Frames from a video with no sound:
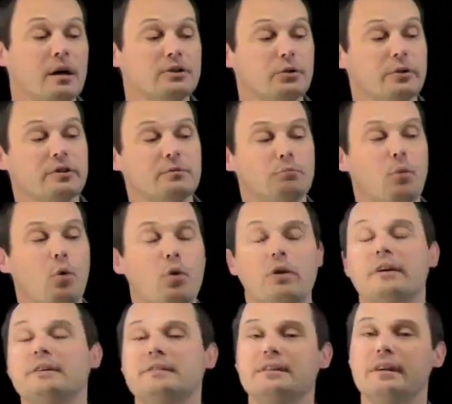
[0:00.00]
So it is
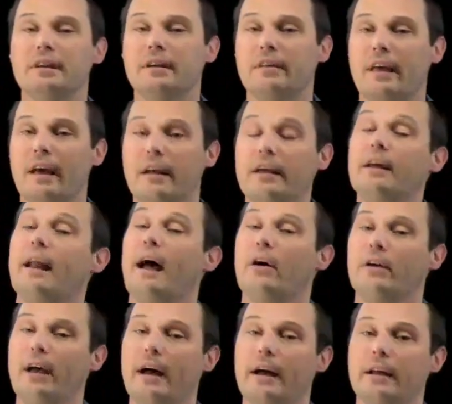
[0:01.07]
more acidic than an
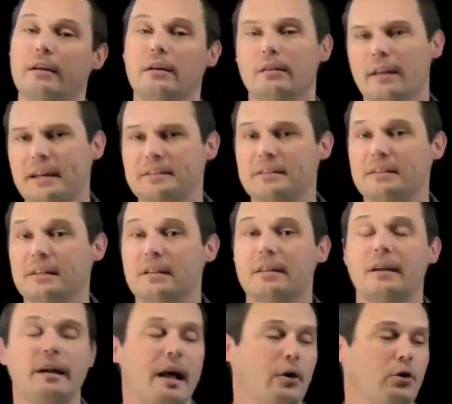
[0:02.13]
alkyne, less acidic
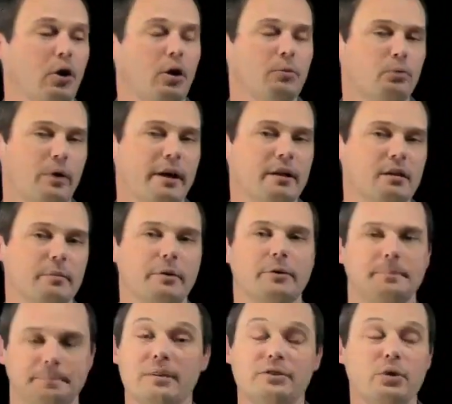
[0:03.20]
than an alcohol, right in the middle.
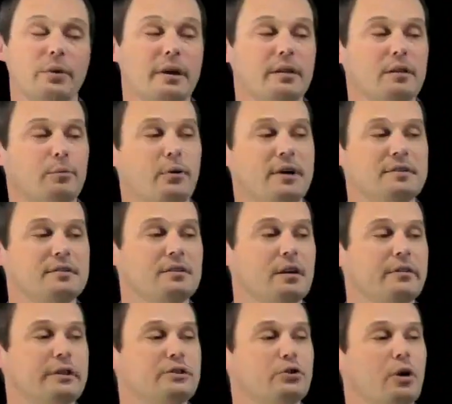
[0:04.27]
So in the presence
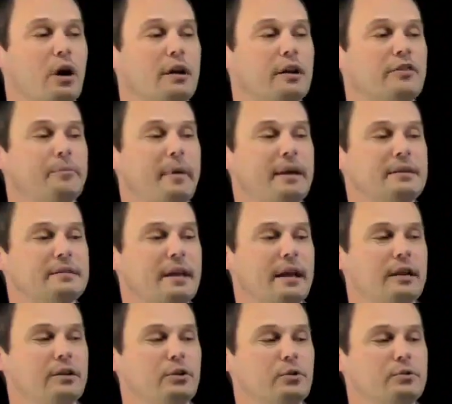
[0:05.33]
of a strong enough base, I
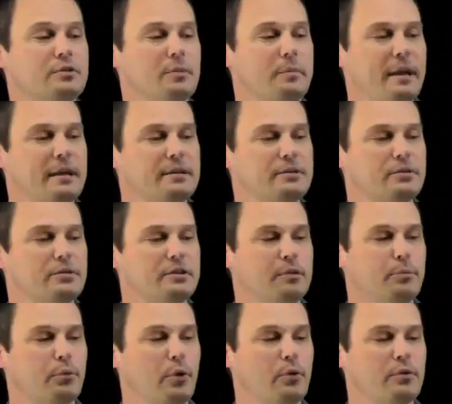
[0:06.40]
can use the base to
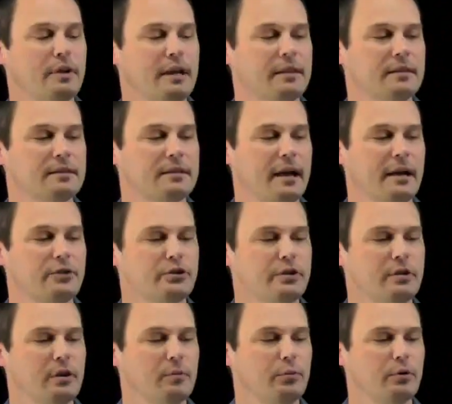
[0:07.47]
deprotonate this
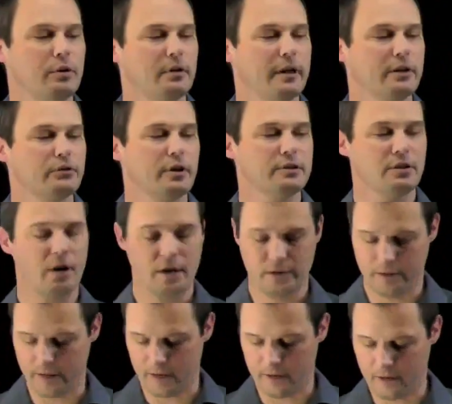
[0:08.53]
hydrogen and put electrons
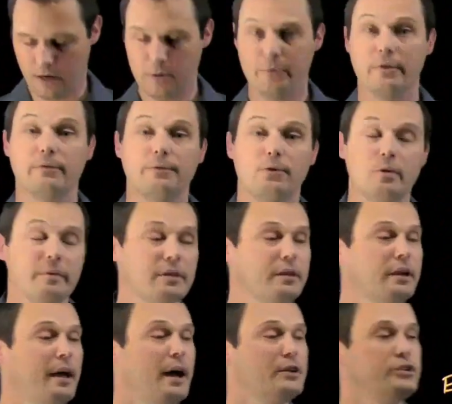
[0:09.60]
onto that carbon, forming the
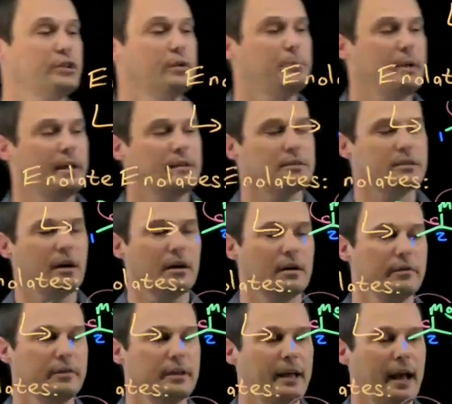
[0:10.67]
conjugate base
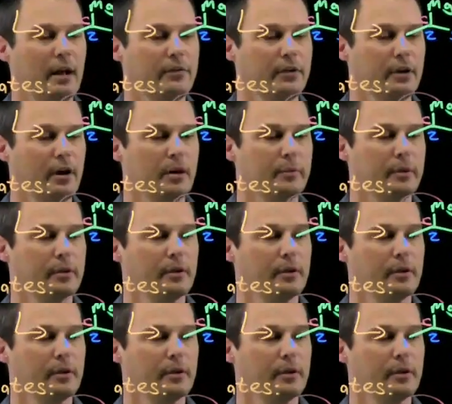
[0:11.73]
of the alpha carbon.